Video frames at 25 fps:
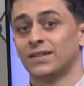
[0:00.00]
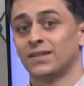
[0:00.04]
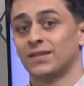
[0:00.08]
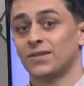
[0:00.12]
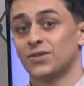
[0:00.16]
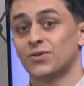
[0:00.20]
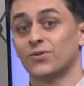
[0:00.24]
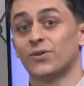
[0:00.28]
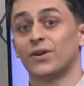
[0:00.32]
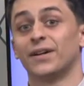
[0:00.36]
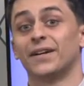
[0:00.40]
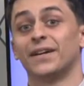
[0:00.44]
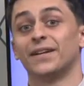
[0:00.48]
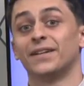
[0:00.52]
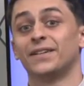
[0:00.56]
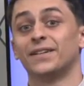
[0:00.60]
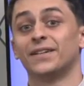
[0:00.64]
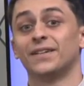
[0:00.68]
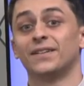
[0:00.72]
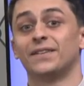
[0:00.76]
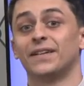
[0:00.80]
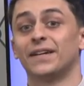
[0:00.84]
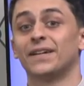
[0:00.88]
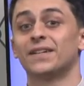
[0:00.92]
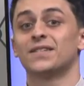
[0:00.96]
That's right, I
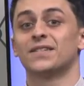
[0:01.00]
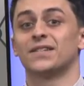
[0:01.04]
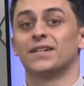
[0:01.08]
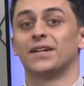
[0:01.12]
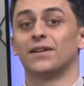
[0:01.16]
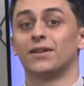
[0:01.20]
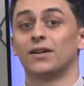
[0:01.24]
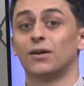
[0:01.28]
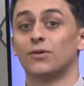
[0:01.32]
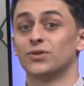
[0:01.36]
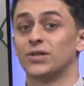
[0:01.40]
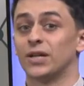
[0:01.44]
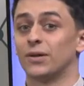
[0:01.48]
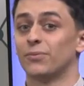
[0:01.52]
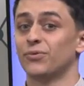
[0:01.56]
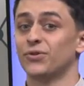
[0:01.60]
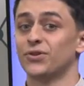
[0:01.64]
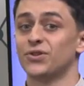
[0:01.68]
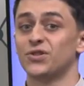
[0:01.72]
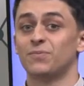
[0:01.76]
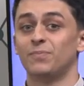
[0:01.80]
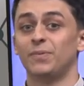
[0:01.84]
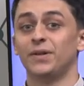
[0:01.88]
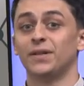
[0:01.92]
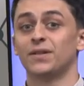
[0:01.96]
did. Thanks, Sarah. I was able to
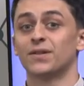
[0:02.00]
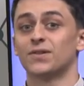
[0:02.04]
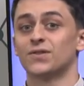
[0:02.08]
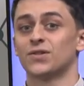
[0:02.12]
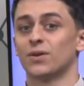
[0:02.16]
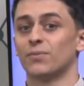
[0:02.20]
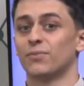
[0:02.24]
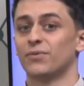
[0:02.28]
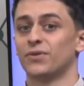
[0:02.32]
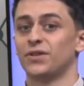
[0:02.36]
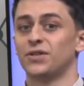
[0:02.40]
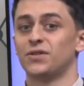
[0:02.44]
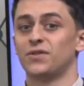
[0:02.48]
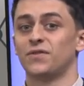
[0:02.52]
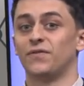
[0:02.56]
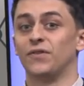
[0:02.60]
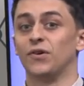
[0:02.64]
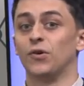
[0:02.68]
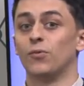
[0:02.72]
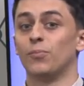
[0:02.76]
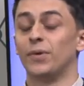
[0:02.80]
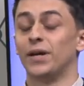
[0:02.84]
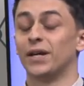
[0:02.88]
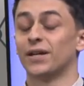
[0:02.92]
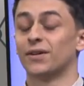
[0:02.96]
speak to some of these
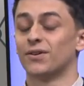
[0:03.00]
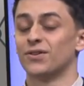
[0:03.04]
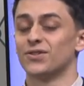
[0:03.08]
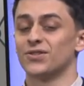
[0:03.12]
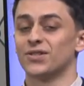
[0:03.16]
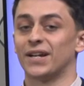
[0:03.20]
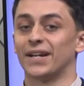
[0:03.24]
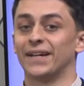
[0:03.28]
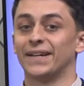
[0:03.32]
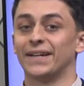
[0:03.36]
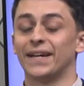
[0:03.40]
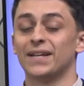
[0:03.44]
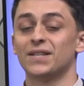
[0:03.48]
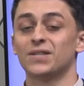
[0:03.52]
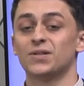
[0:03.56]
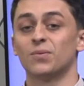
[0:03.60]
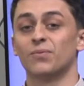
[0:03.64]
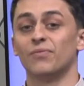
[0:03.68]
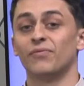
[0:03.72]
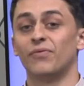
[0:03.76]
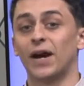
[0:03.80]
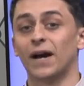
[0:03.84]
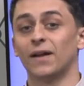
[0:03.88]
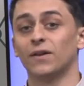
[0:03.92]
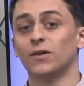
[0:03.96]
filmmakers and I gained some
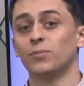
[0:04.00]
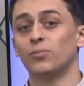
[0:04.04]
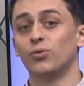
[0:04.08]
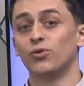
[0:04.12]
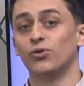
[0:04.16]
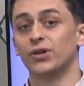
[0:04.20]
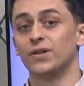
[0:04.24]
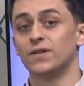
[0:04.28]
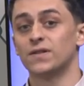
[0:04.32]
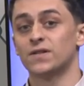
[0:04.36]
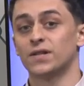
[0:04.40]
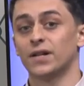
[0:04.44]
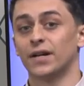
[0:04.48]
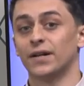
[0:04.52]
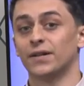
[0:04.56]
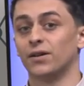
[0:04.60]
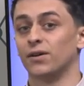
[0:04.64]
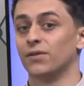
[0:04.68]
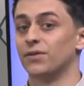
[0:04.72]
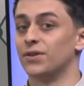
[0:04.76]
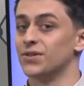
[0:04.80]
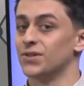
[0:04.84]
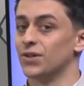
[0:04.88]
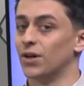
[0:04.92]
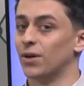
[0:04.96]
valuable insight on
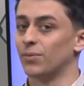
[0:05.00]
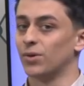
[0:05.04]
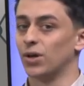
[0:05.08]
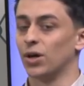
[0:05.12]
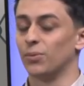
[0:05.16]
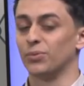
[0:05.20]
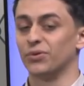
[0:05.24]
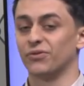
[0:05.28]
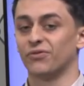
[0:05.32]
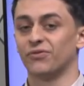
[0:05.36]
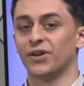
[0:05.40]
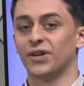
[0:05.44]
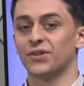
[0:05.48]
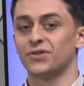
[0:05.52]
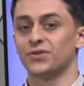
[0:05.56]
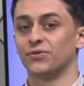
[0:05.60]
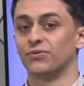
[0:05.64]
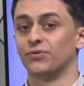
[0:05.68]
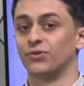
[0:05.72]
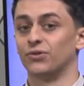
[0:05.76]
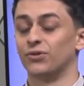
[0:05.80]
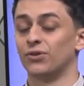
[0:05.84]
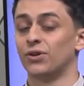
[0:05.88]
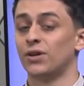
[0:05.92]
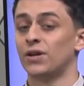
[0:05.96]
this upcoming
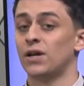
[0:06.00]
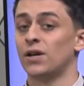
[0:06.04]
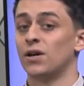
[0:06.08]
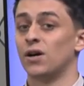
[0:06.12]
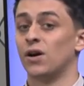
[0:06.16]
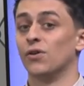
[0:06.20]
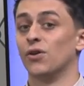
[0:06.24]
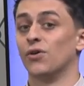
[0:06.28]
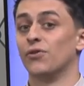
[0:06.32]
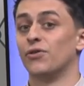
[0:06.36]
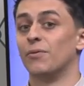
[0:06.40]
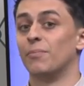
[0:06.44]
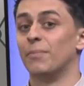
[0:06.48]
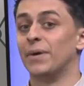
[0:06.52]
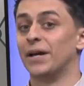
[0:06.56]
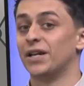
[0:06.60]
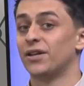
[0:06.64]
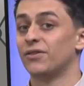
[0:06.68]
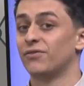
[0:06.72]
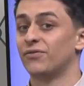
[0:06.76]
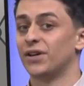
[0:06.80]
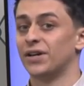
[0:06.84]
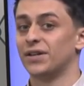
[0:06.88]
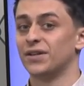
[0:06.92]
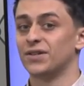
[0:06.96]
festival. Although the main
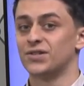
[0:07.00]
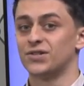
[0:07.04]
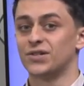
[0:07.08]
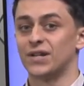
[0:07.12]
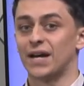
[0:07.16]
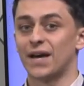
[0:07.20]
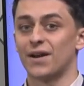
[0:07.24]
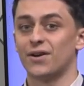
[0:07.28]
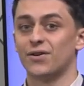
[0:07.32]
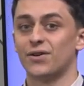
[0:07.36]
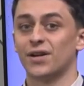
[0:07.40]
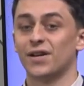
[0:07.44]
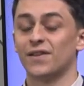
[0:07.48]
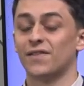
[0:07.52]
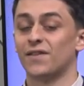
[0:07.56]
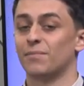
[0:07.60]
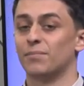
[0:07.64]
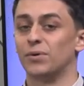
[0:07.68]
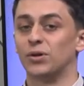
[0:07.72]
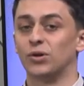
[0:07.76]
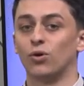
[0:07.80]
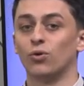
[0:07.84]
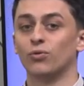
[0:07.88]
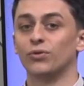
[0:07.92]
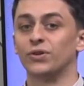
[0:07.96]
event is Saturday, they've been
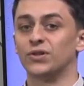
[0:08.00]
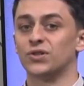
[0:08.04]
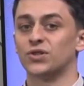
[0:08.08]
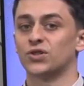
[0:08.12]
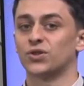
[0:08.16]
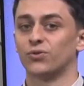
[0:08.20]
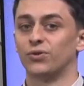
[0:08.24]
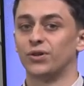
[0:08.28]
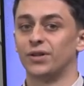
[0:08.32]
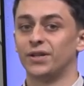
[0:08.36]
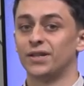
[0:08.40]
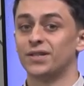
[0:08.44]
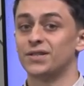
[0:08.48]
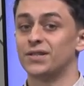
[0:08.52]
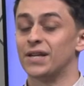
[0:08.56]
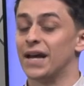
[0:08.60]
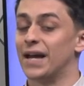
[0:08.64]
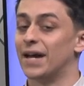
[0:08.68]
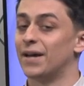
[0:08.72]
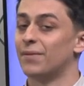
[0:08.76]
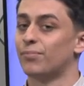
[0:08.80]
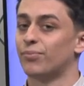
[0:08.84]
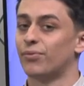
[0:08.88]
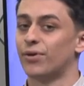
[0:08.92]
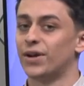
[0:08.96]
holding screenings
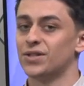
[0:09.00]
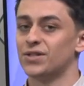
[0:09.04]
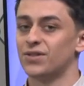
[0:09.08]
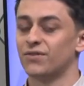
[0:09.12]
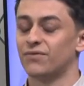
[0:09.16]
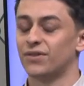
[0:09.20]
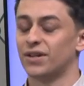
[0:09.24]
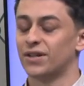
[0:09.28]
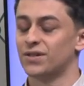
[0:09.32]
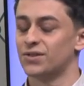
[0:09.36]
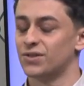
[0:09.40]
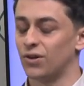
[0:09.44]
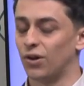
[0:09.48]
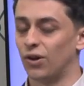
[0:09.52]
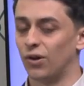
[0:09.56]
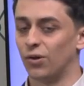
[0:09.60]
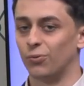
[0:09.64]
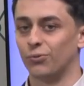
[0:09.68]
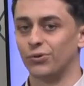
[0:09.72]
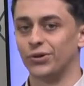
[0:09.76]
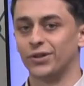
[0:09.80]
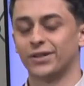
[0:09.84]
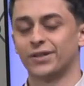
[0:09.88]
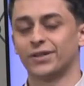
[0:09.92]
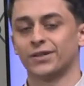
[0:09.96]
and press events all
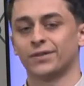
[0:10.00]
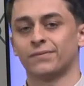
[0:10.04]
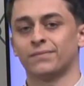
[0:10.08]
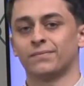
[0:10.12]
week.